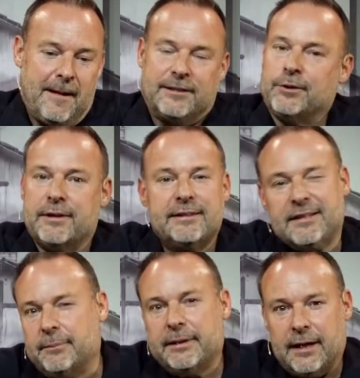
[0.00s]
And so this
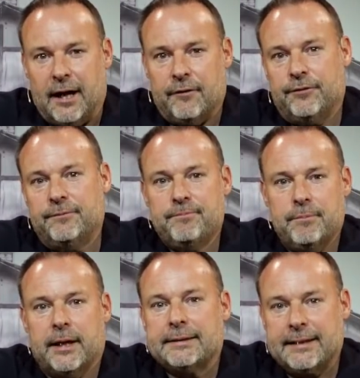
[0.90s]
is going to be tough,
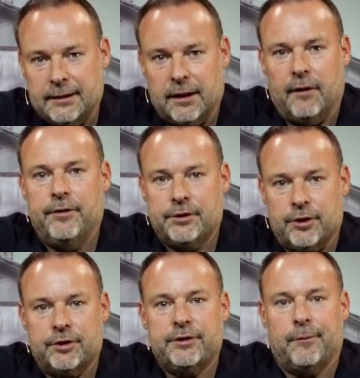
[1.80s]
because I love the
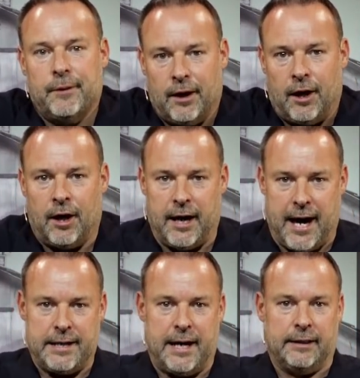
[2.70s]
church that we are,
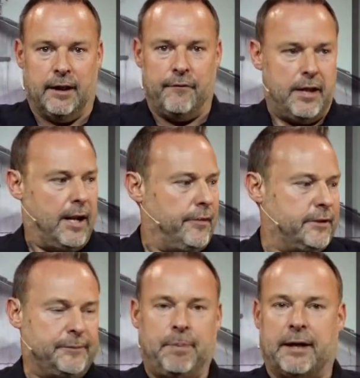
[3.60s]
and I love that on
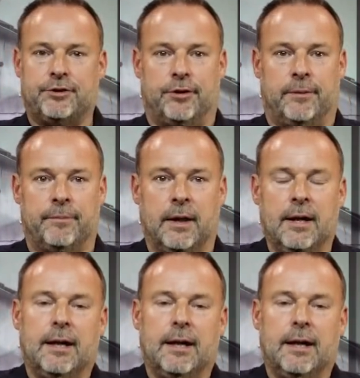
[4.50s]
the spectrum.